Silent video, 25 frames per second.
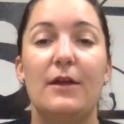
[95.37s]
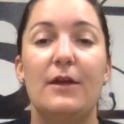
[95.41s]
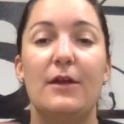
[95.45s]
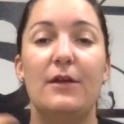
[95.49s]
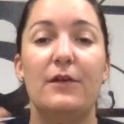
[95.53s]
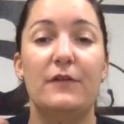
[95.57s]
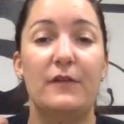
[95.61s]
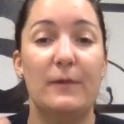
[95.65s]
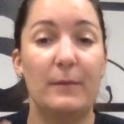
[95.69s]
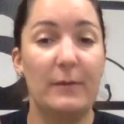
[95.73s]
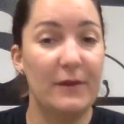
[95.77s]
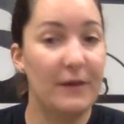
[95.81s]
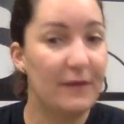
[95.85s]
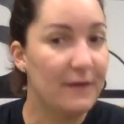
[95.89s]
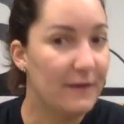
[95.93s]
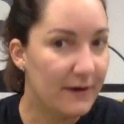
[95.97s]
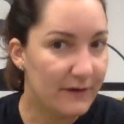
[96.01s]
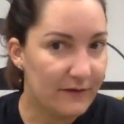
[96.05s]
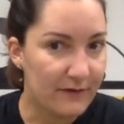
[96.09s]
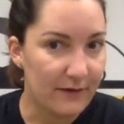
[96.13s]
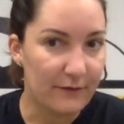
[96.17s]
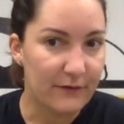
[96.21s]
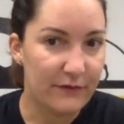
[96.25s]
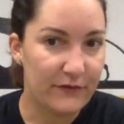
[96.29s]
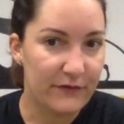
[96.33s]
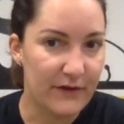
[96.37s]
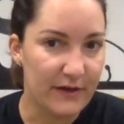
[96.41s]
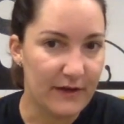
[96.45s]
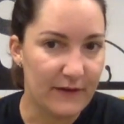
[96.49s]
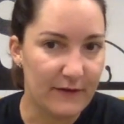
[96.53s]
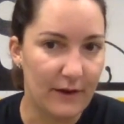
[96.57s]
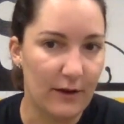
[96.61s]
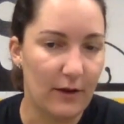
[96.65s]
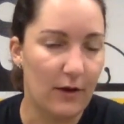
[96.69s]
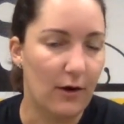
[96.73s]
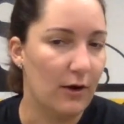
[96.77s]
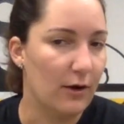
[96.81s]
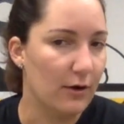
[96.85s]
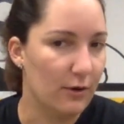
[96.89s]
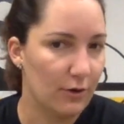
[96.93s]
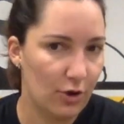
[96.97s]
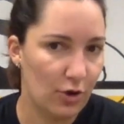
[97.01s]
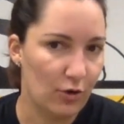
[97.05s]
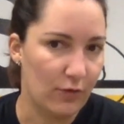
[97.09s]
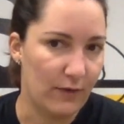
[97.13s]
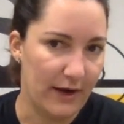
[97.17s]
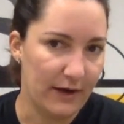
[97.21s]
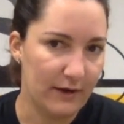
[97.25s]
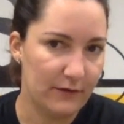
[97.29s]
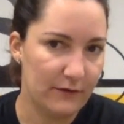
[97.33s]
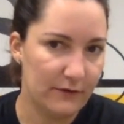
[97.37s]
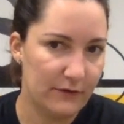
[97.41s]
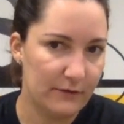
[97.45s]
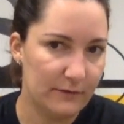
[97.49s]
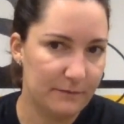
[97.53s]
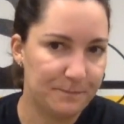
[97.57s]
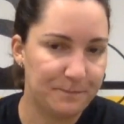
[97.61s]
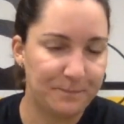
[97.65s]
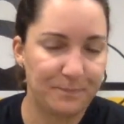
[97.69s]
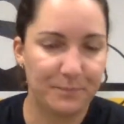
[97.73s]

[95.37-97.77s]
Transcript: Some of the things I've seen that aren't correct